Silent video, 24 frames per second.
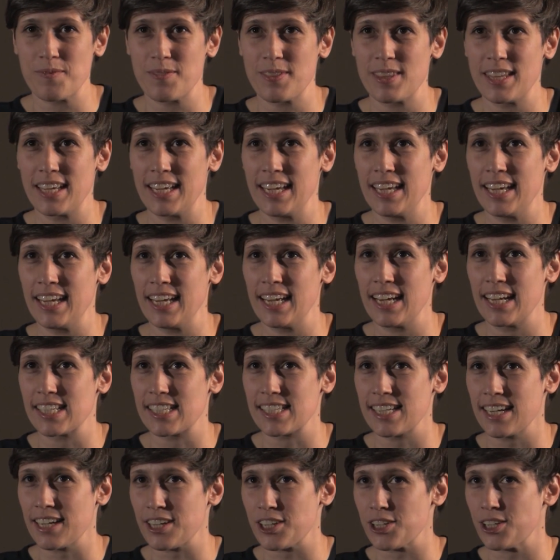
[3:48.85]
The
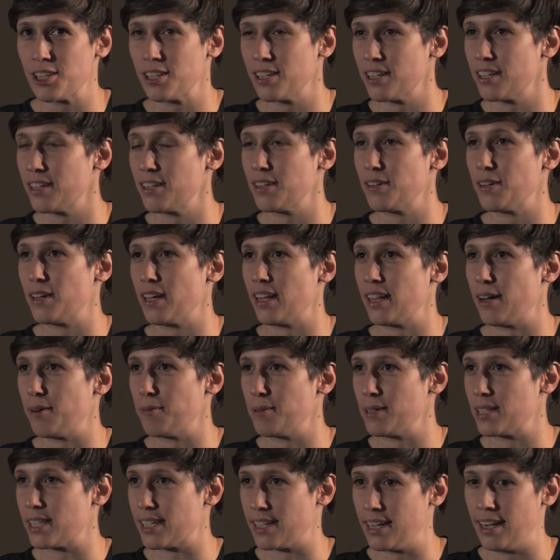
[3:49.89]
section that
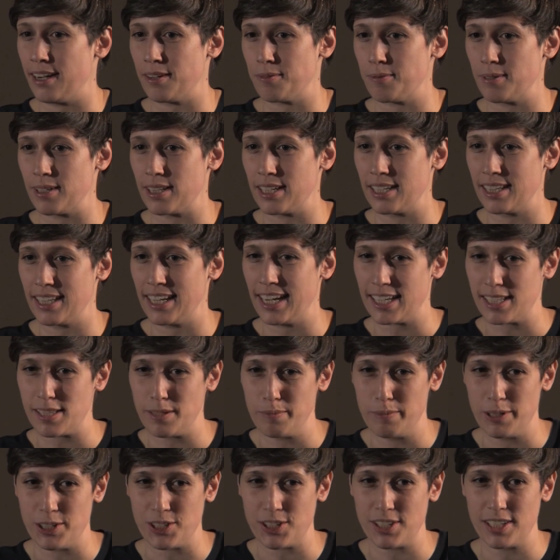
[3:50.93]
we start with in the
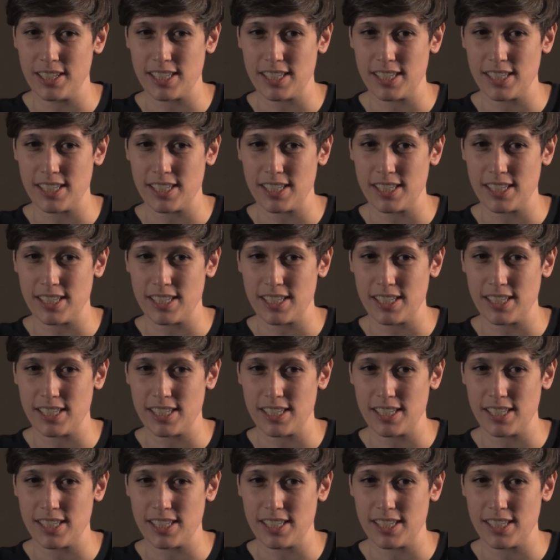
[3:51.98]
exhibition,